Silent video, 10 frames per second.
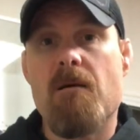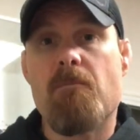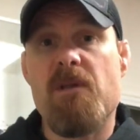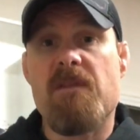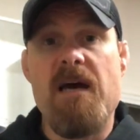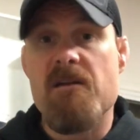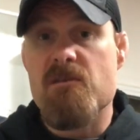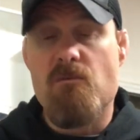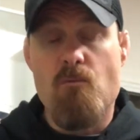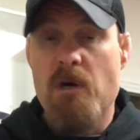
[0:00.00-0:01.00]
But that
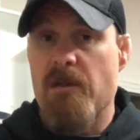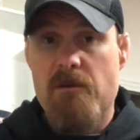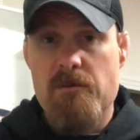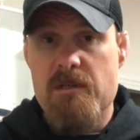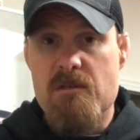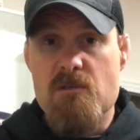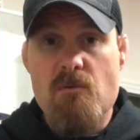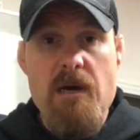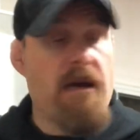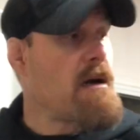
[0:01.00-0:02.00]
is one of the reasons
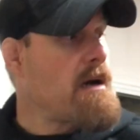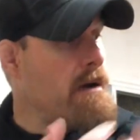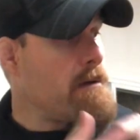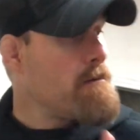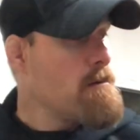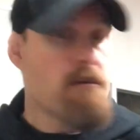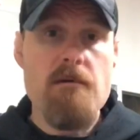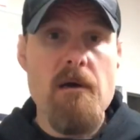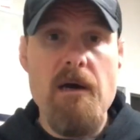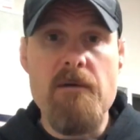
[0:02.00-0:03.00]
why I
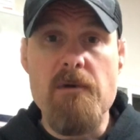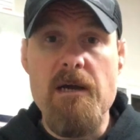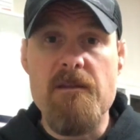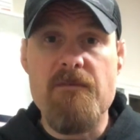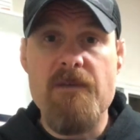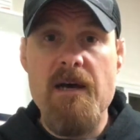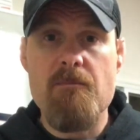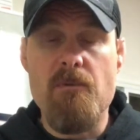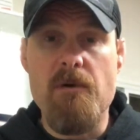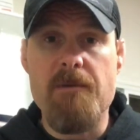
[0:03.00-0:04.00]
ride the
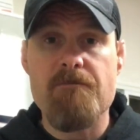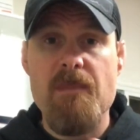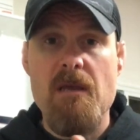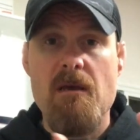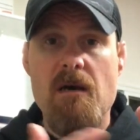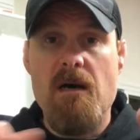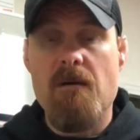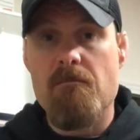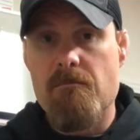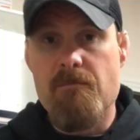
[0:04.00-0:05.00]
Fatboy,
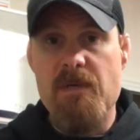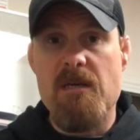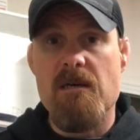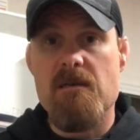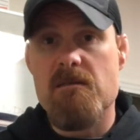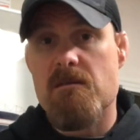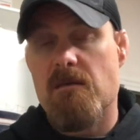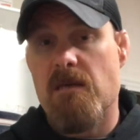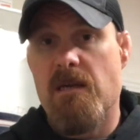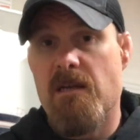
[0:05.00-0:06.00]
because
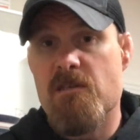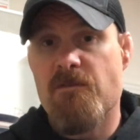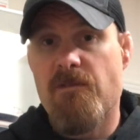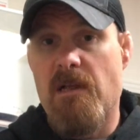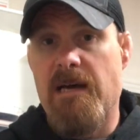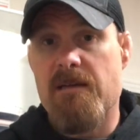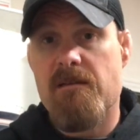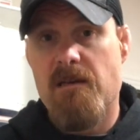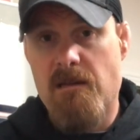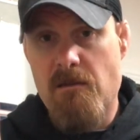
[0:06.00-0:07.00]
it is flat
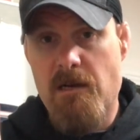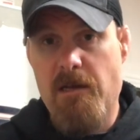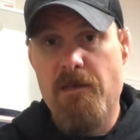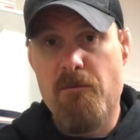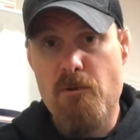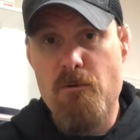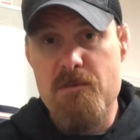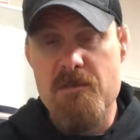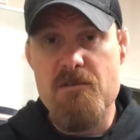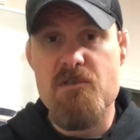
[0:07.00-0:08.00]
and a lot of the
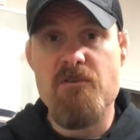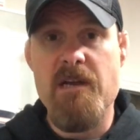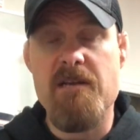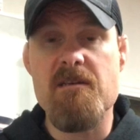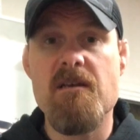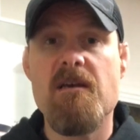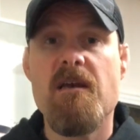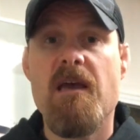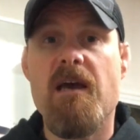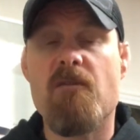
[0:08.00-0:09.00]
roads are straight.
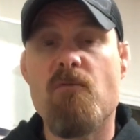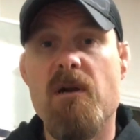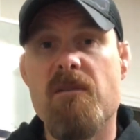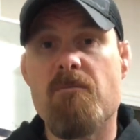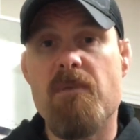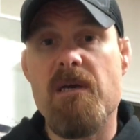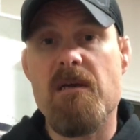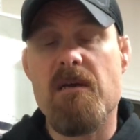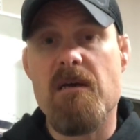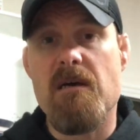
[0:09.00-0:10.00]
And one of the
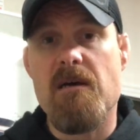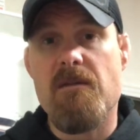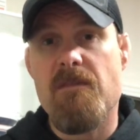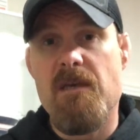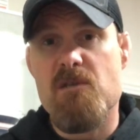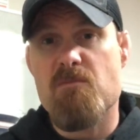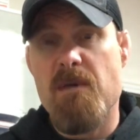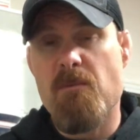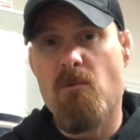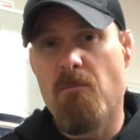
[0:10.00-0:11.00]
big things
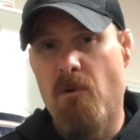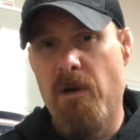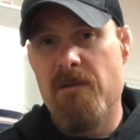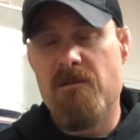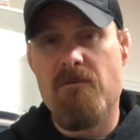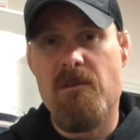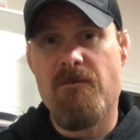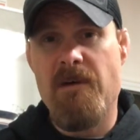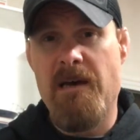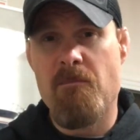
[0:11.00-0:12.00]
people will point to with the
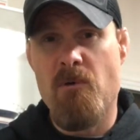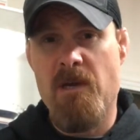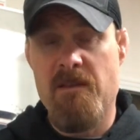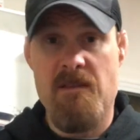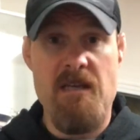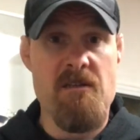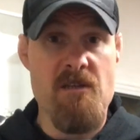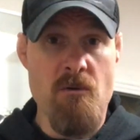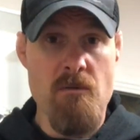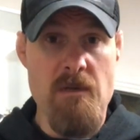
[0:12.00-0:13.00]
Fatboy that they
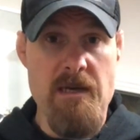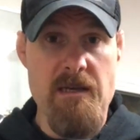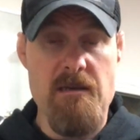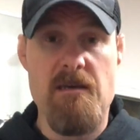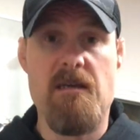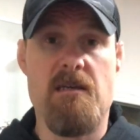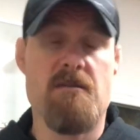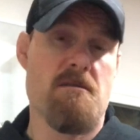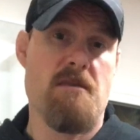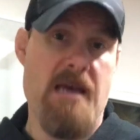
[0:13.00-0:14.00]
don't like
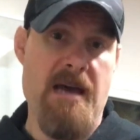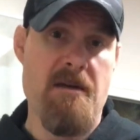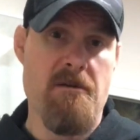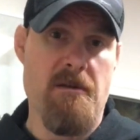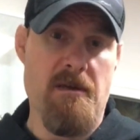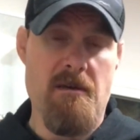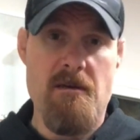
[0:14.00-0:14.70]
is the handling,